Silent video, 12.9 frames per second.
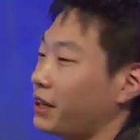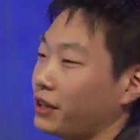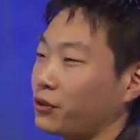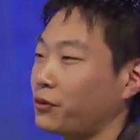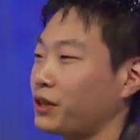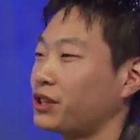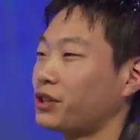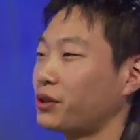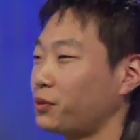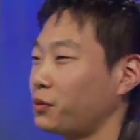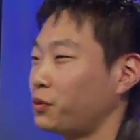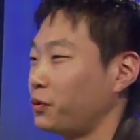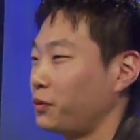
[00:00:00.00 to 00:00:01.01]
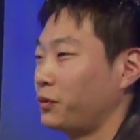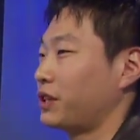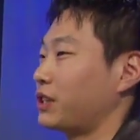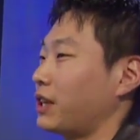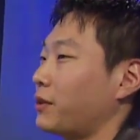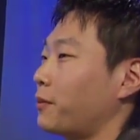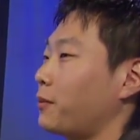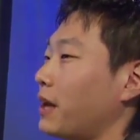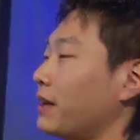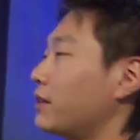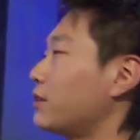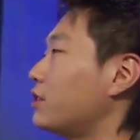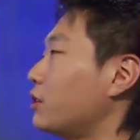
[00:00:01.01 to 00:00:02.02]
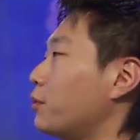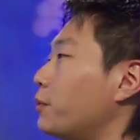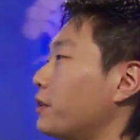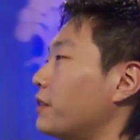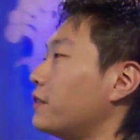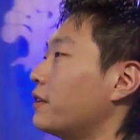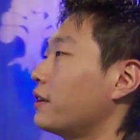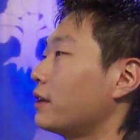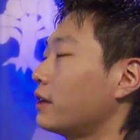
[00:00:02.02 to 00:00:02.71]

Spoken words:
intuition, which said the Plated Geopede.